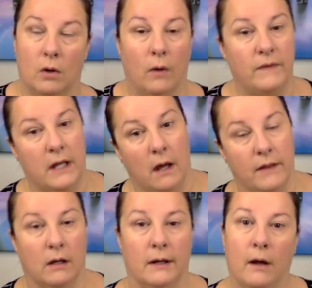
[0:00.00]
on the other
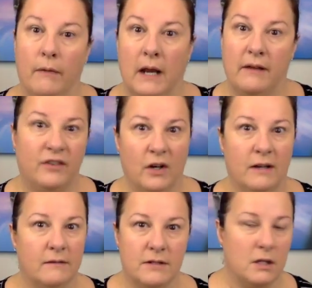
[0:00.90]
eye, on the left eye.
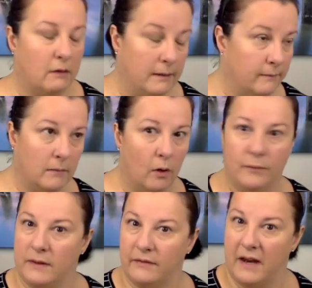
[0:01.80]
Sorry, off
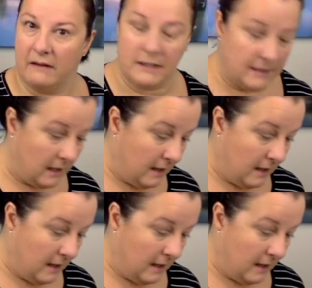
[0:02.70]
with fairies.